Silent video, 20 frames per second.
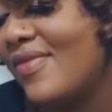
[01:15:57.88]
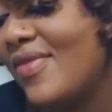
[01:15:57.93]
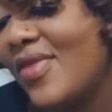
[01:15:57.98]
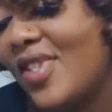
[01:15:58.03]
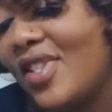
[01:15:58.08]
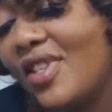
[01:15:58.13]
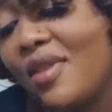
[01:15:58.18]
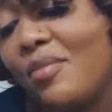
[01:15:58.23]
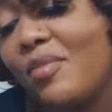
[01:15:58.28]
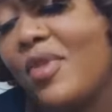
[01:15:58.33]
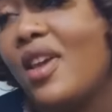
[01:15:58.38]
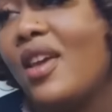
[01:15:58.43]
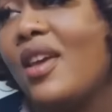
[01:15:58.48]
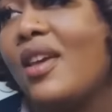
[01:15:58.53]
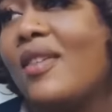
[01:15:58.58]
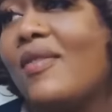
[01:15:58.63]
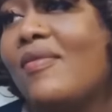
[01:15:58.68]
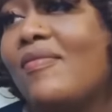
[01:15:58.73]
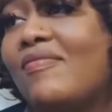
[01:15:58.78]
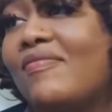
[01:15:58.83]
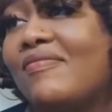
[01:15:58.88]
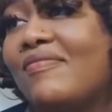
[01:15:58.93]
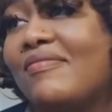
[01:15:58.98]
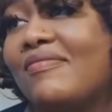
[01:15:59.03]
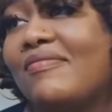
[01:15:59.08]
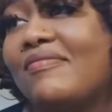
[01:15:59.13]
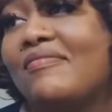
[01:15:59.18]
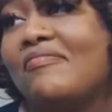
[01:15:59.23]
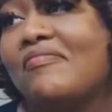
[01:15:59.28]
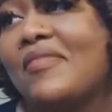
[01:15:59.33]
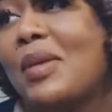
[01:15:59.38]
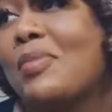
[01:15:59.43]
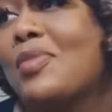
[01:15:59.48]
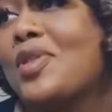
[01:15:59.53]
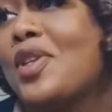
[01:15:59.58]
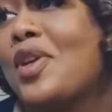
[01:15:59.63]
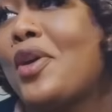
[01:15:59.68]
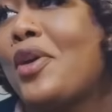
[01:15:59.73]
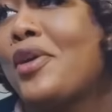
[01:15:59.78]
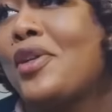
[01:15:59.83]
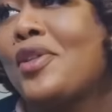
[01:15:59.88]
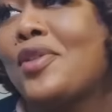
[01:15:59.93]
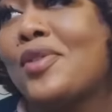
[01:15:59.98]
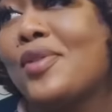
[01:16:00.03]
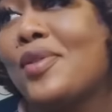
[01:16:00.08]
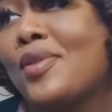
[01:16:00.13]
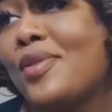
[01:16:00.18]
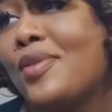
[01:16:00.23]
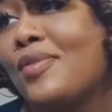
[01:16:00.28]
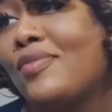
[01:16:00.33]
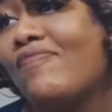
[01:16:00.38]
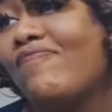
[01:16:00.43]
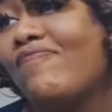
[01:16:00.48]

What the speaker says: Same here. I'm sorry too.